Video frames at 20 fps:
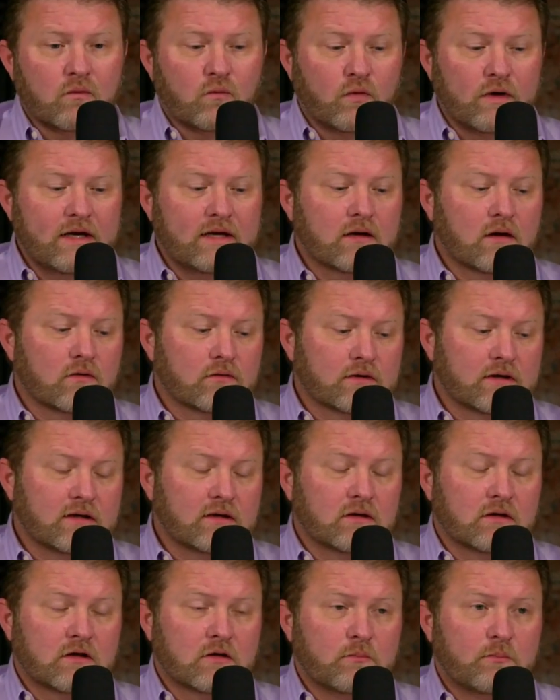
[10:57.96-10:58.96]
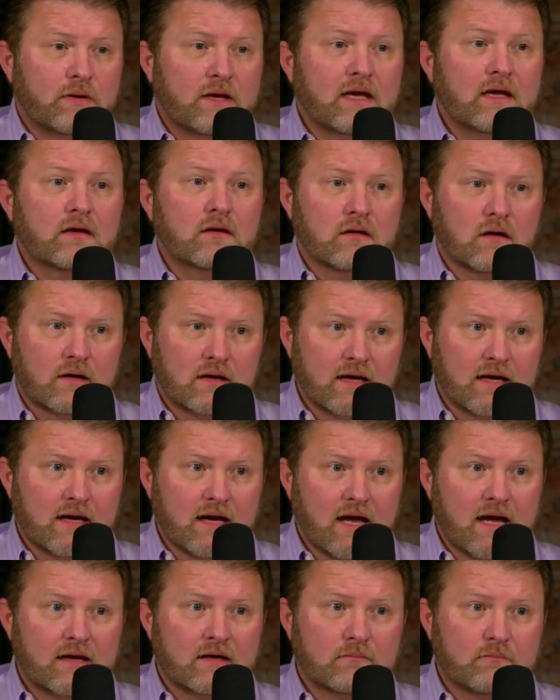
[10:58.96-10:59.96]
we don't need to depend on
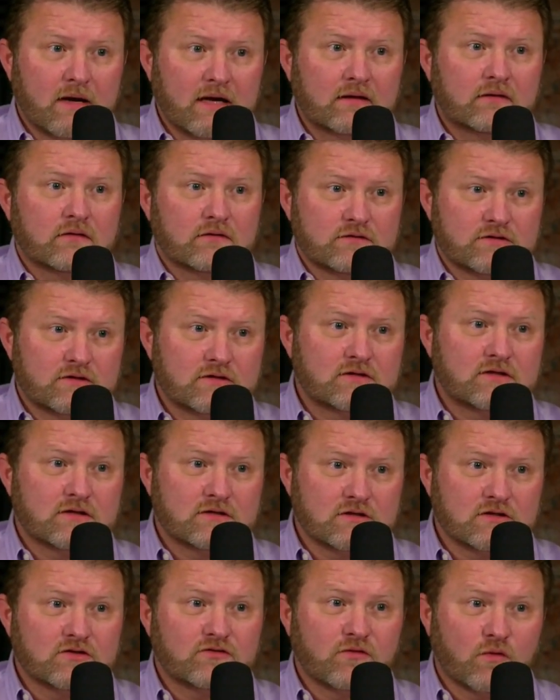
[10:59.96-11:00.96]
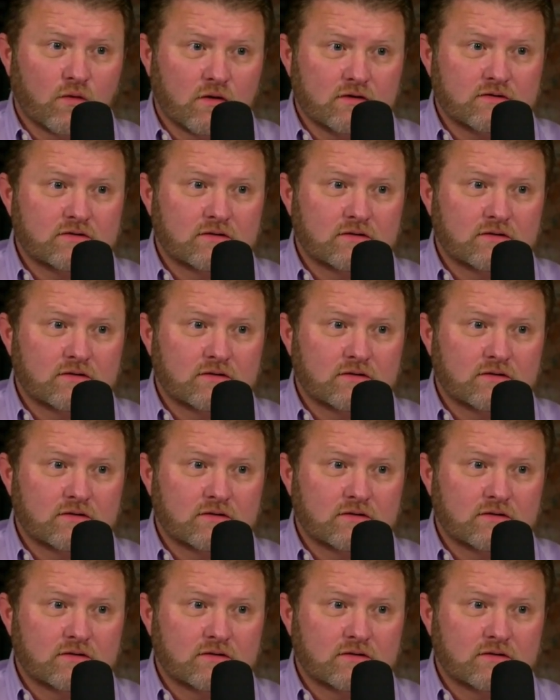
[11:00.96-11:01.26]
AI to make those decisions for us.